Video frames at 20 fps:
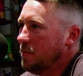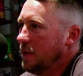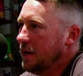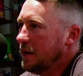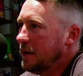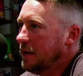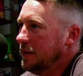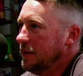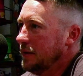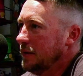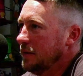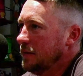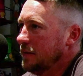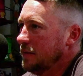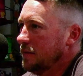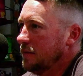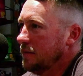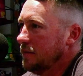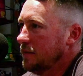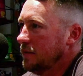back in,
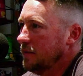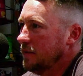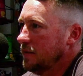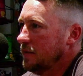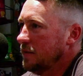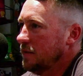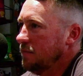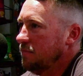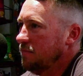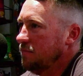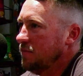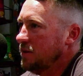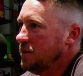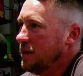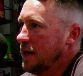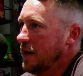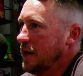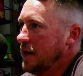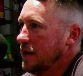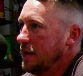
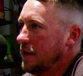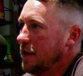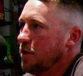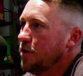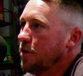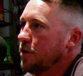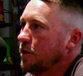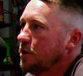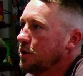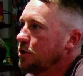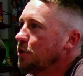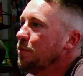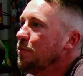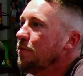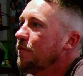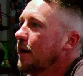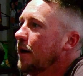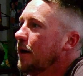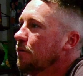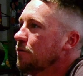say, the early
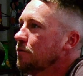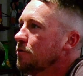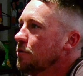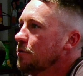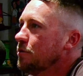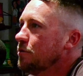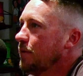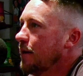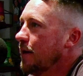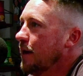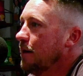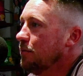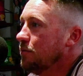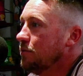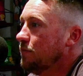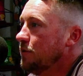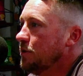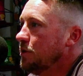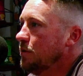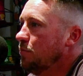2000s when I was
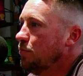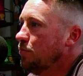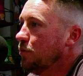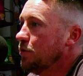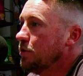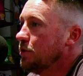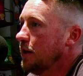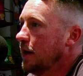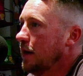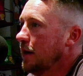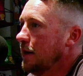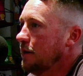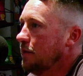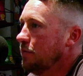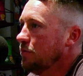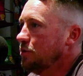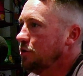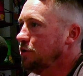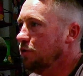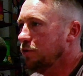fishing Brookside, I
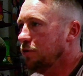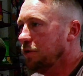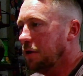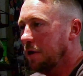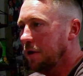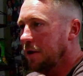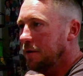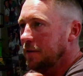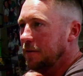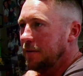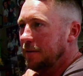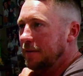was younger,